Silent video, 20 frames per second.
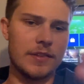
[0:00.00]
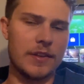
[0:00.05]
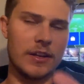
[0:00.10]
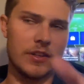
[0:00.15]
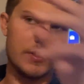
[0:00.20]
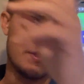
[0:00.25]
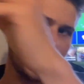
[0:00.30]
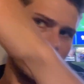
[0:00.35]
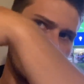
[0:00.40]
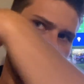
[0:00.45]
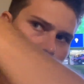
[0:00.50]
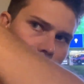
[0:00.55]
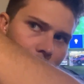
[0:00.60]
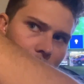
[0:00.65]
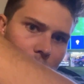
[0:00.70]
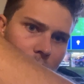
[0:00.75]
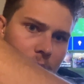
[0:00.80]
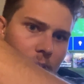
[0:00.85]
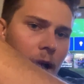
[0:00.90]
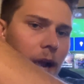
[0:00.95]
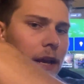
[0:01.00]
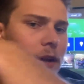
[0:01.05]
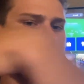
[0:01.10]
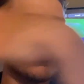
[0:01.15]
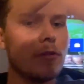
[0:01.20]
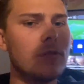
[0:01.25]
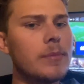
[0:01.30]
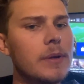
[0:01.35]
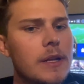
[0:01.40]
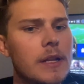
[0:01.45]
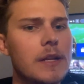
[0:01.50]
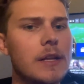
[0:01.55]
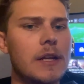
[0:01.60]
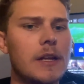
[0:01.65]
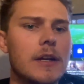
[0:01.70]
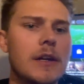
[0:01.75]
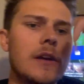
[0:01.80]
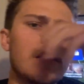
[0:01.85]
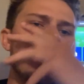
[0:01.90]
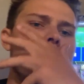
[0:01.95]
I just did it in my dining room and in
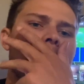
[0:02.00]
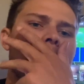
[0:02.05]
here.